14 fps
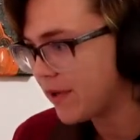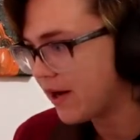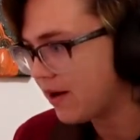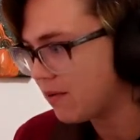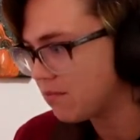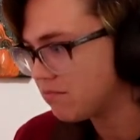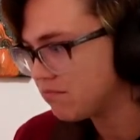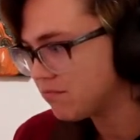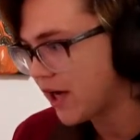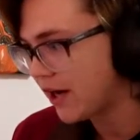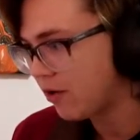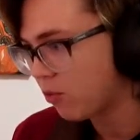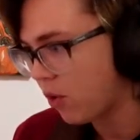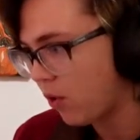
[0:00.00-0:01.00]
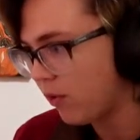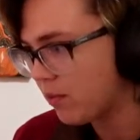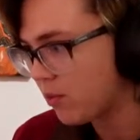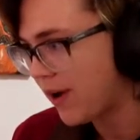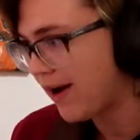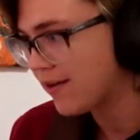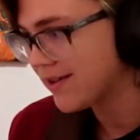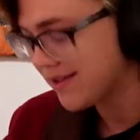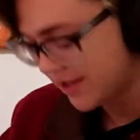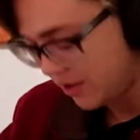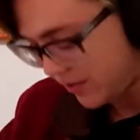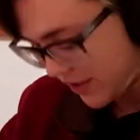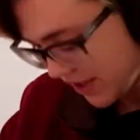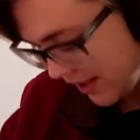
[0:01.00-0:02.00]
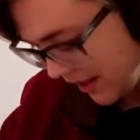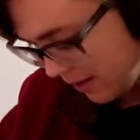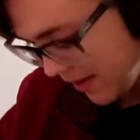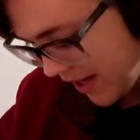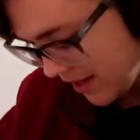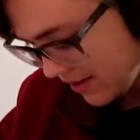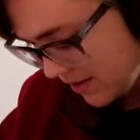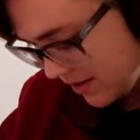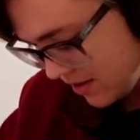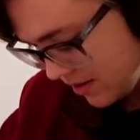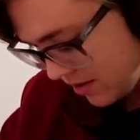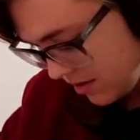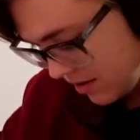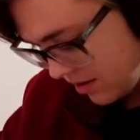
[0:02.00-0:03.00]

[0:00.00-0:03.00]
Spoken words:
but I'll kind of roll them around and see which I like best.